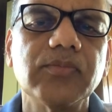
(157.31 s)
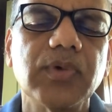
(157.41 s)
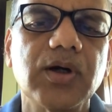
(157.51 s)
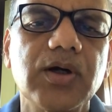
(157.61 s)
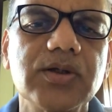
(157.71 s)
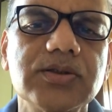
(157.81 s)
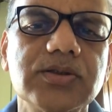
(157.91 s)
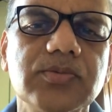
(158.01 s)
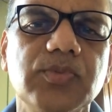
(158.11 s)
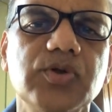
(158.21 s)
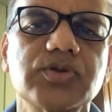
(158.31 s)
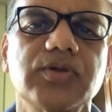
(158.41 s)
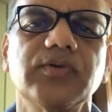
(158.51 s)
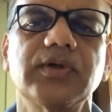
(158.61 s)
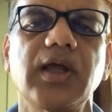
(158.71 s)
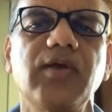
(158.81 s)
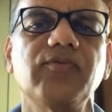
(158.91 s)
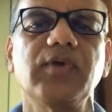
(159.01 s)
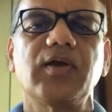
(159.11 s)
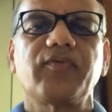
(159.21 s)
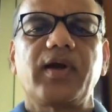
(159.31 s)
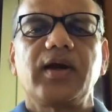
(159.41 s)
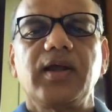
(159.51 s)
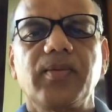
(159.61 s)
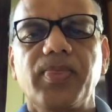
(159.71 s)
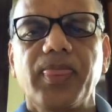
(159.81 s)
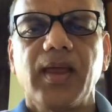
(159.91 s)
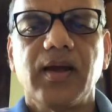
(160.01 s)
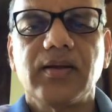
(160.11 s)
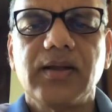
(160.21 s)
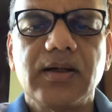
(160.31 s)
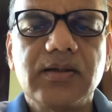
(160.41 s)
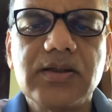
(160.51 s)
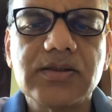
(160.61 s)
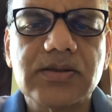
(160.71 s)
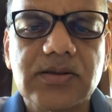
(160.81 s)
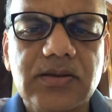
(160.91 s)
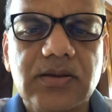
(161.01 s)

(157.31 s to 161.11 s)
because most of the time we are finding that this